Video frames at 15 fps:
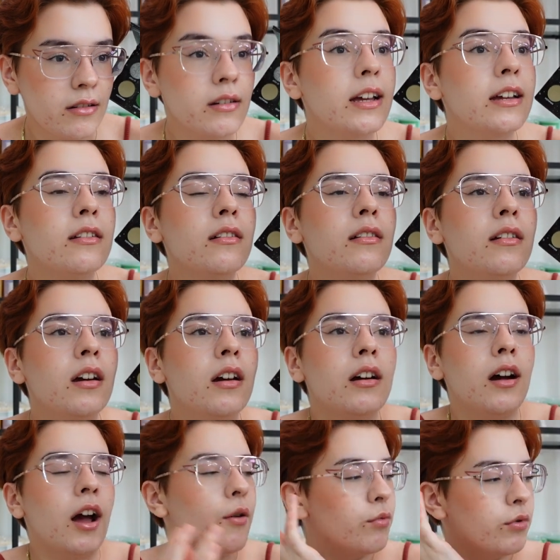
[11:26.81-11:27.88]
Like,
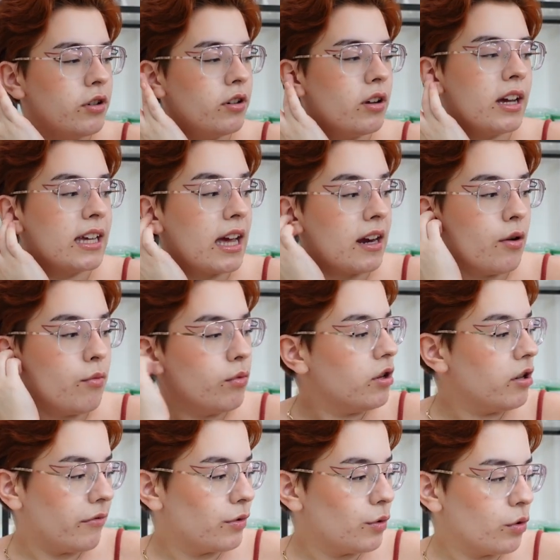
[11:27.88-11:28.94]
I wouldn't
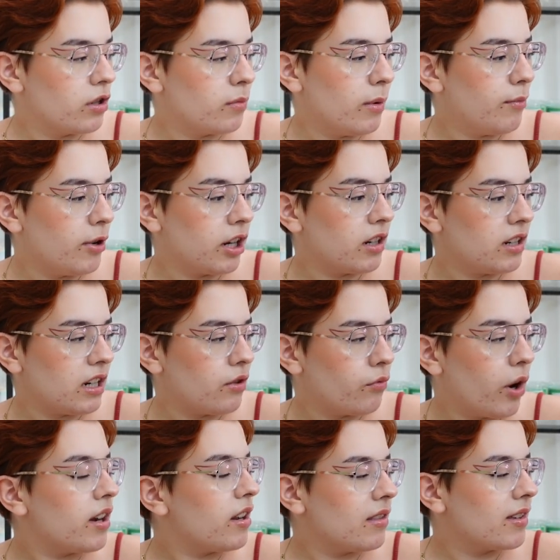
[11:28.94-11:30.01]
have thought to put burgundy and
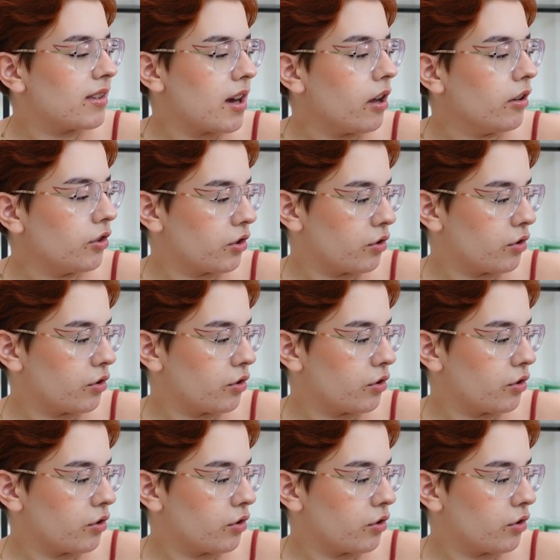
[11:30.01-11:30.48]
red in this color